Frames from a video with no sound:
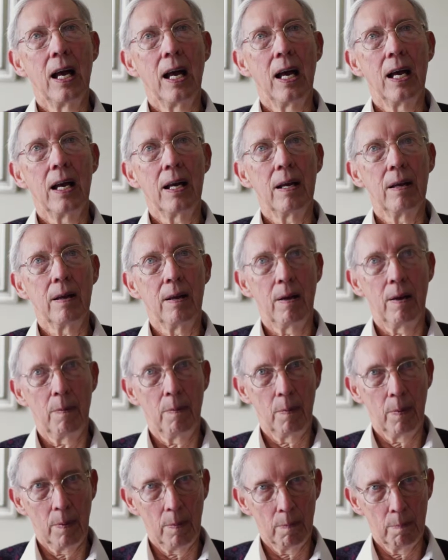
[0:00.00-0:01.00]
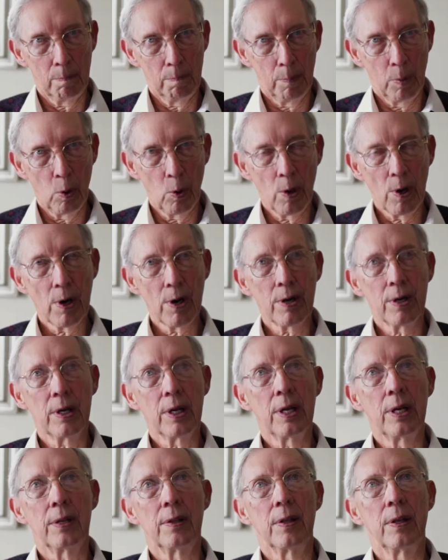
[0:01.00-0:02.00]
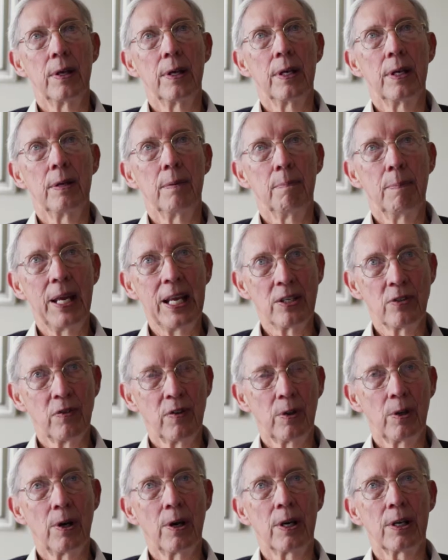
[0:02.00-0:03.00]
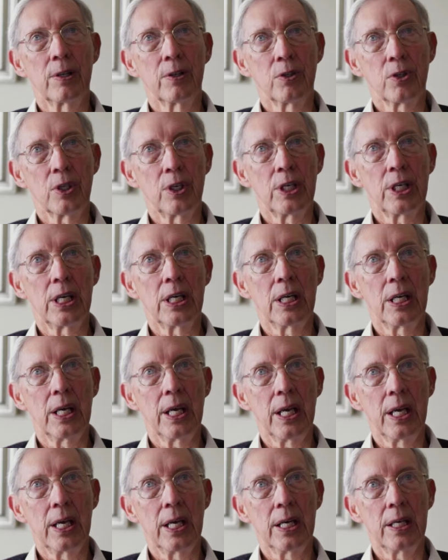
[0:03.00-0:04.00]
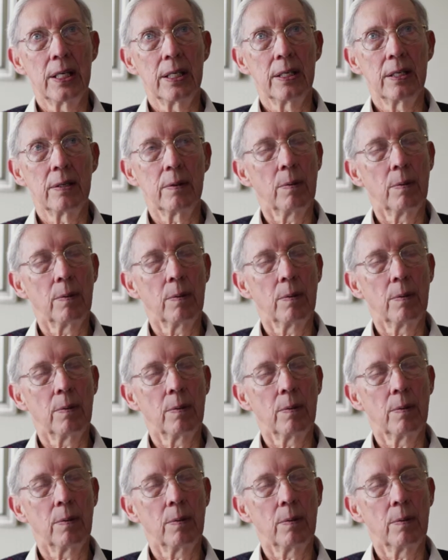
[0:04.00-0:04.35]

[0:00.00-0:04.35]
I born in Batesville, Arkansas, and